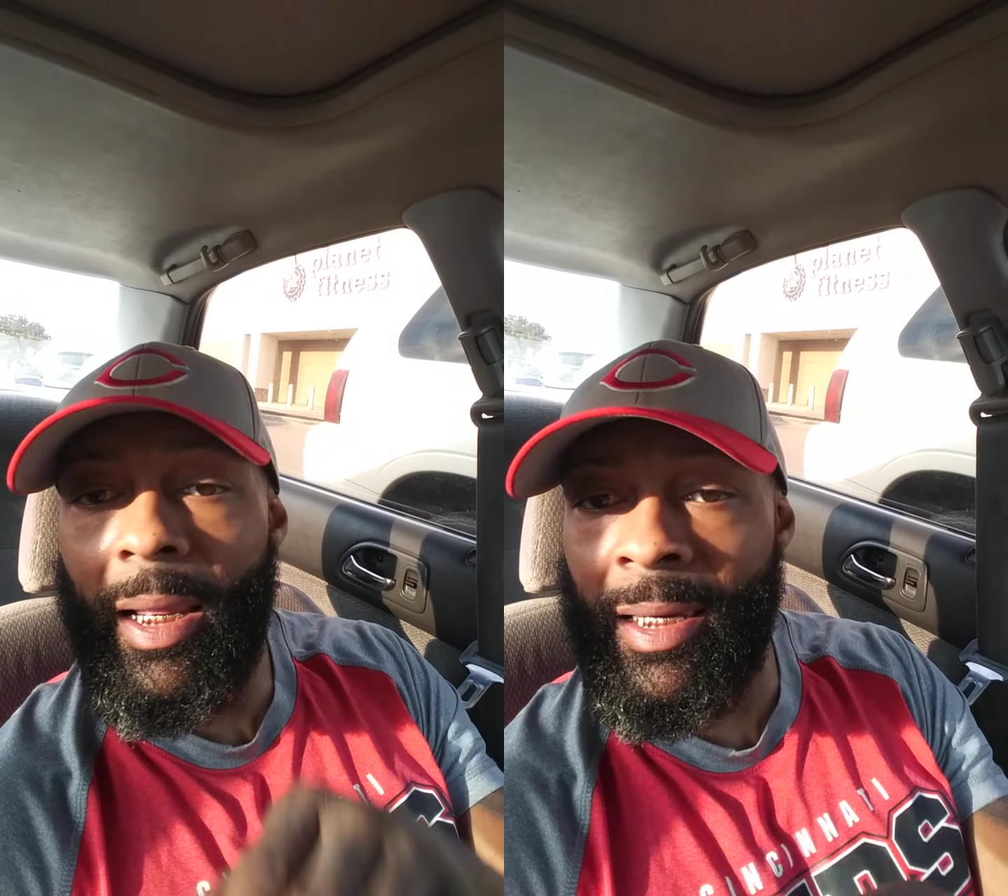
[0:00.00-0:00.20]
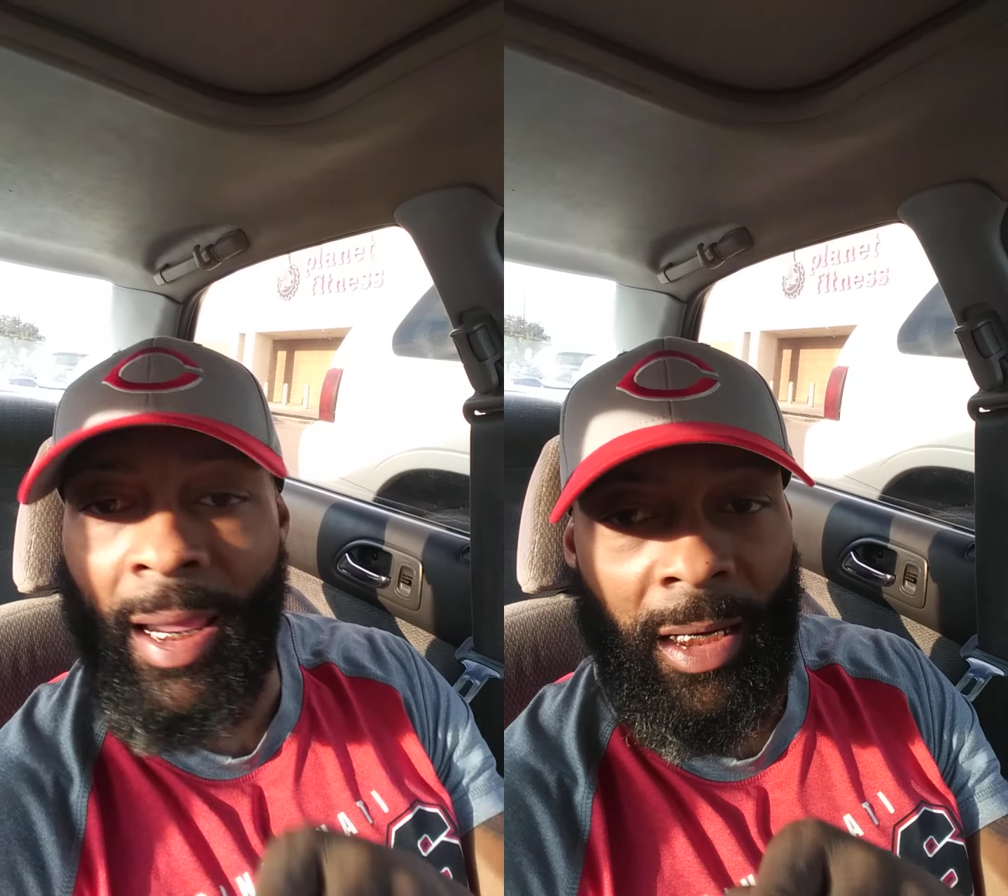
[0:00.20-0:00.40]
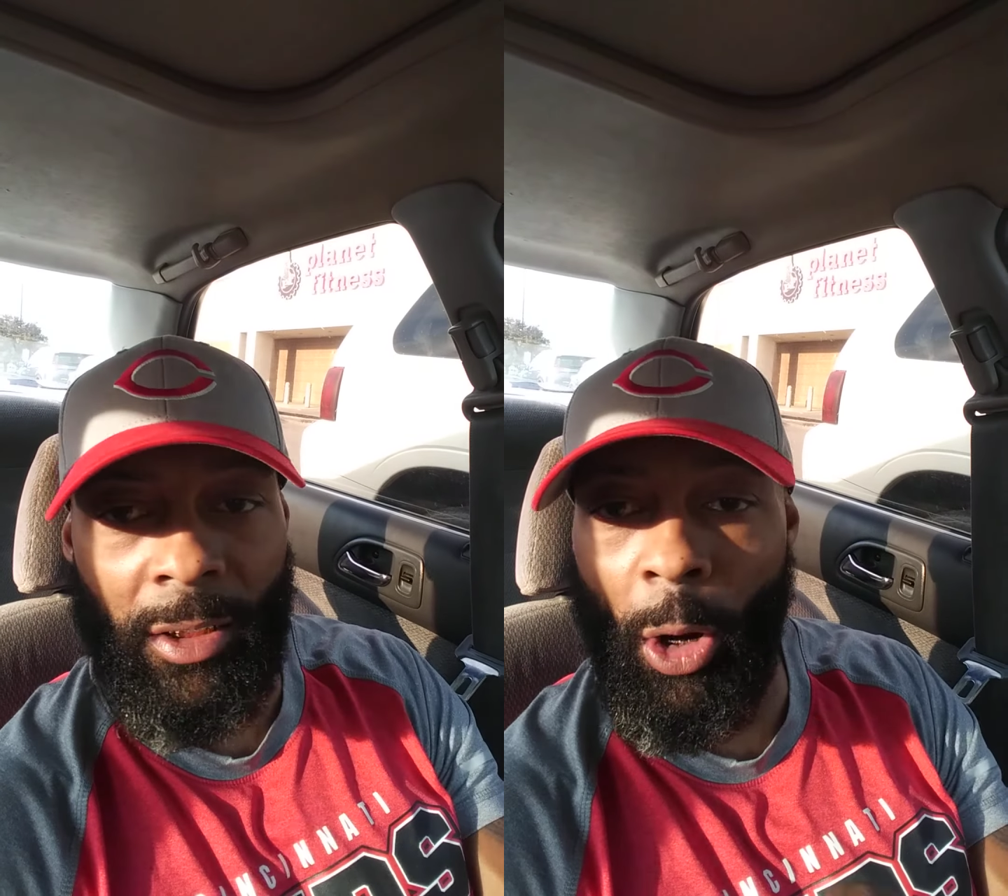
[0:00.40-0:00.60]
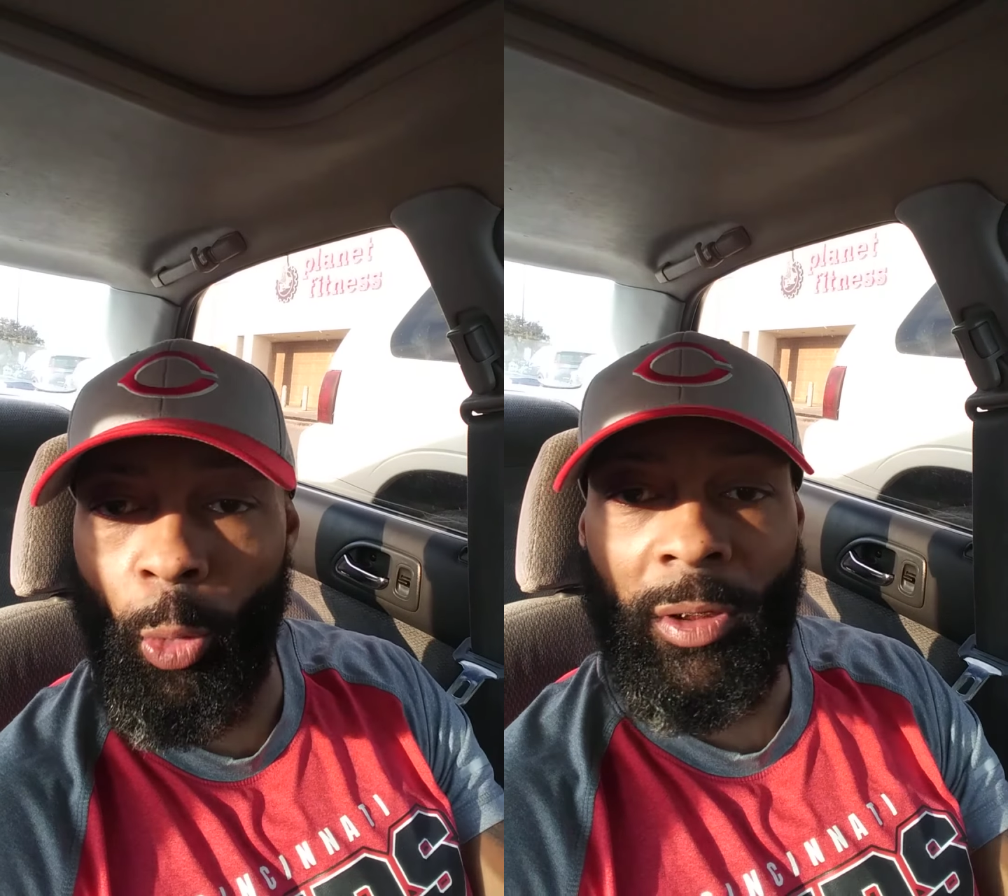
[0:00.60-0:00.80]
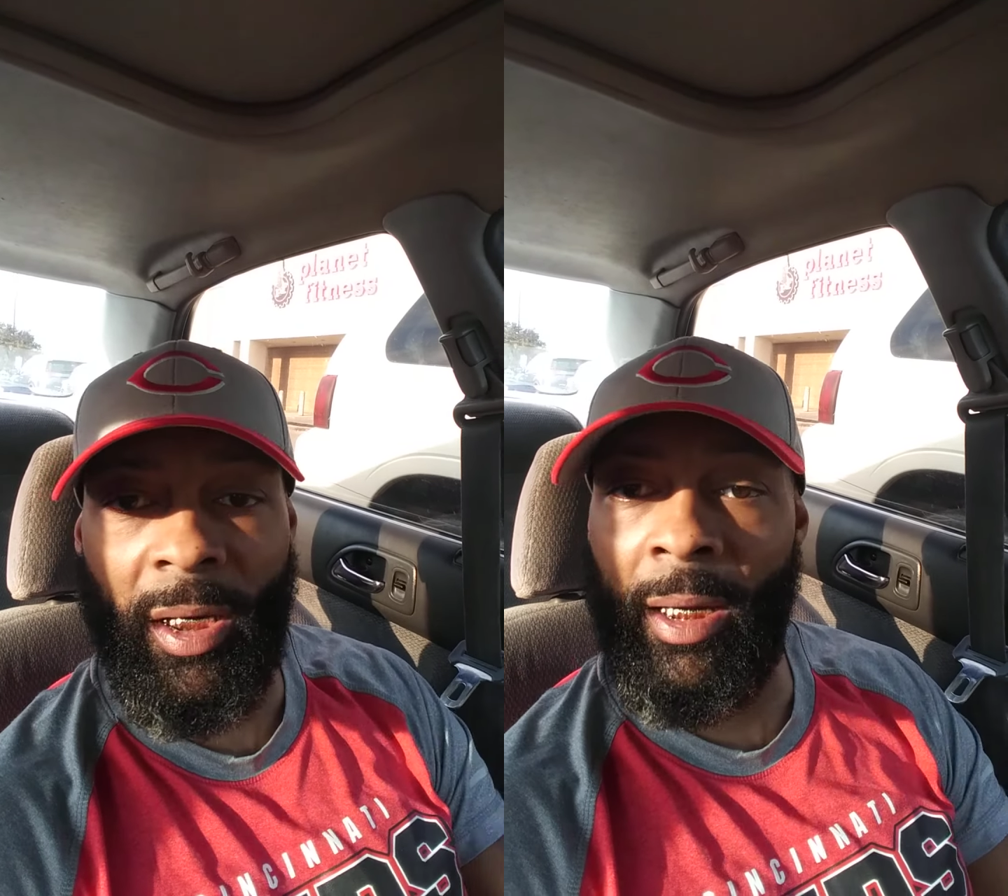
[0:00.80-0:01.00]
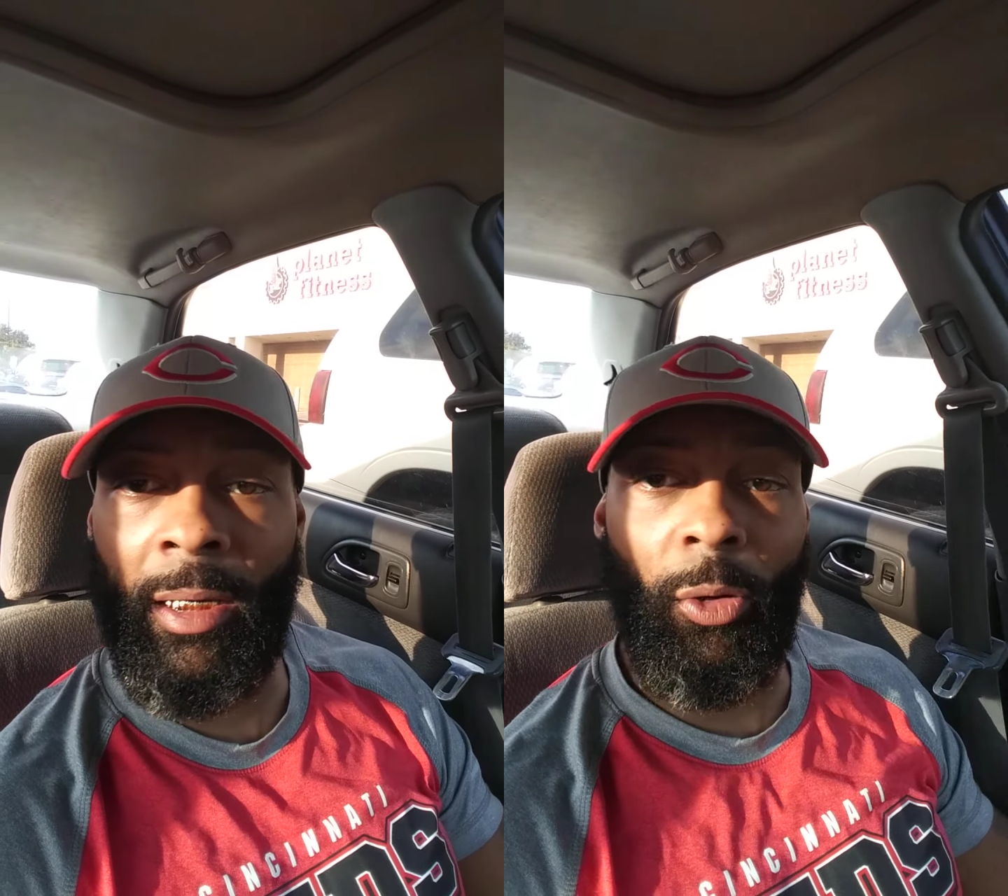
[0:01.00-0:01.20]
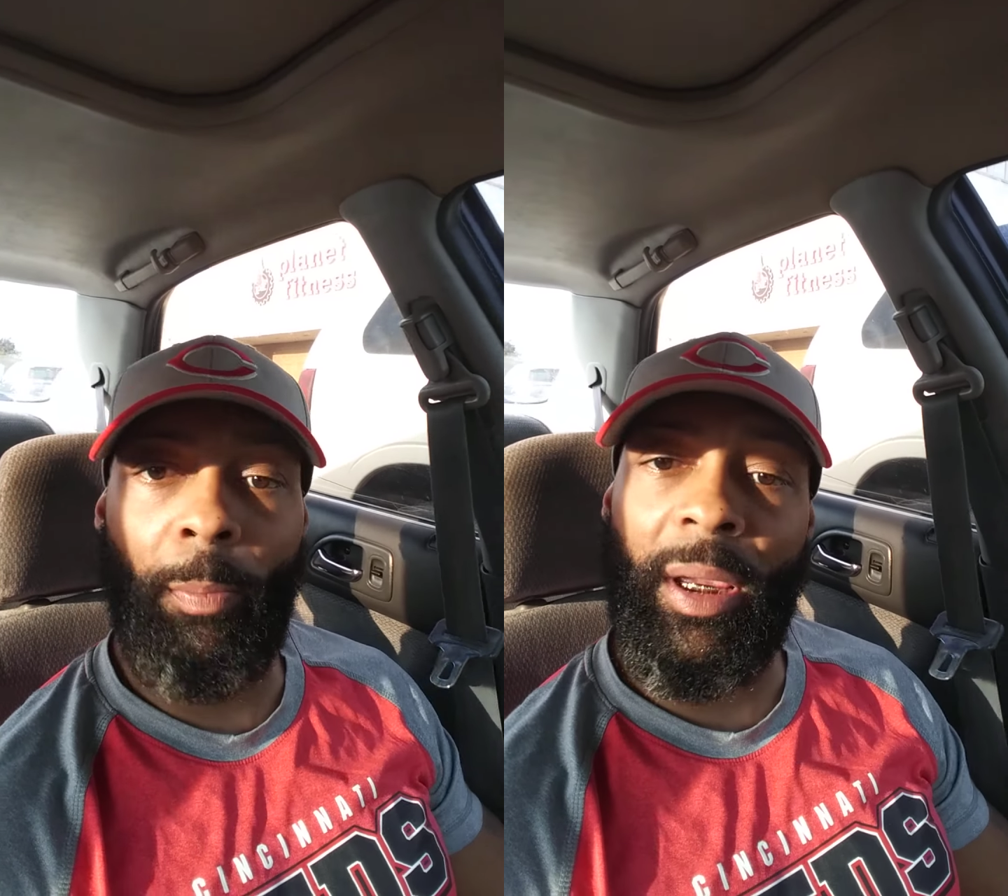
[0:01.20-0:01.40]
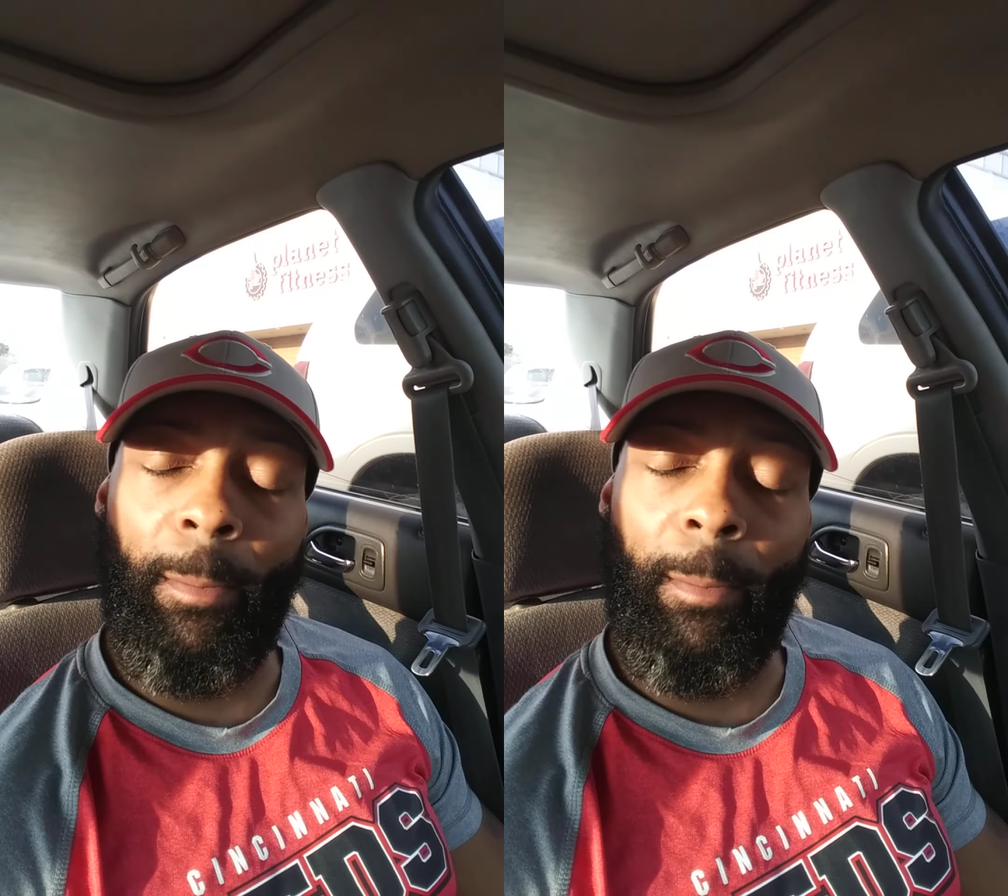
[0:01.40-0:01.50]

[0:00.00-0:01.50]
can't no kingdom